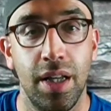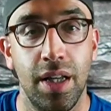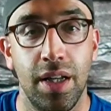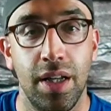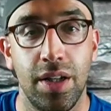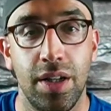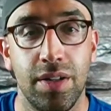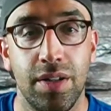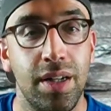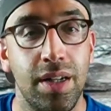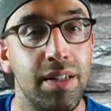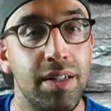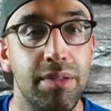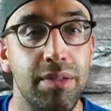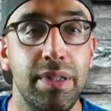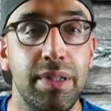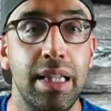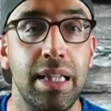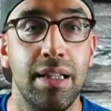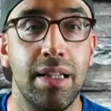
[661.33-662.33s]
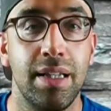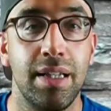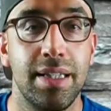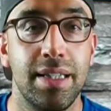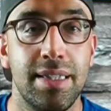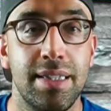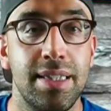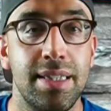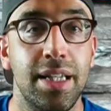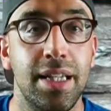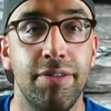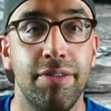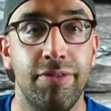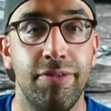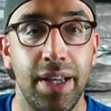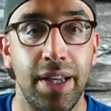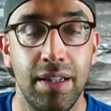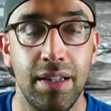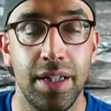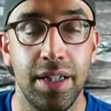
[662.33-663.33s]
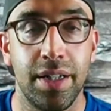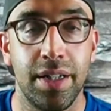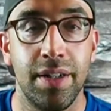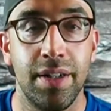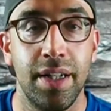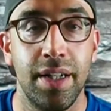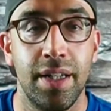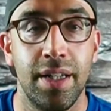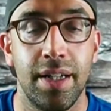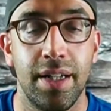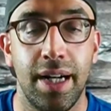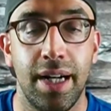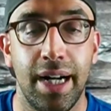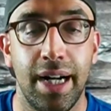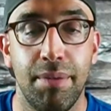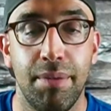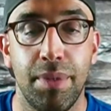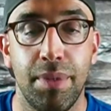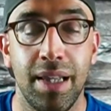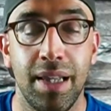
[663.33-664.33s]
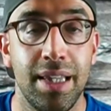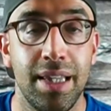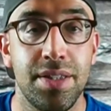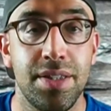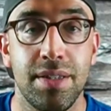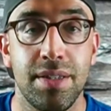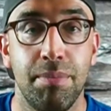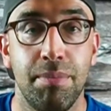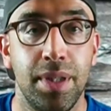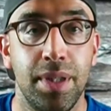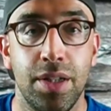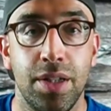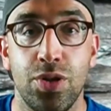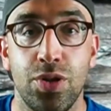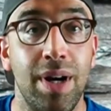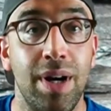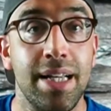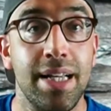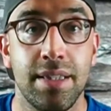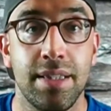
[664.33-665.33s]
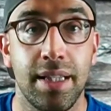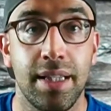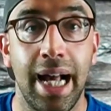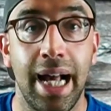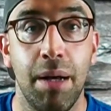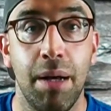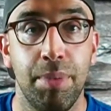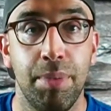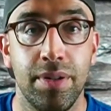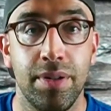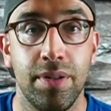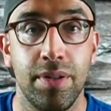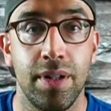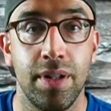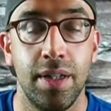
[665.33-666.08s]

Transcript: you're not going to really see a failure unless something drastic happened.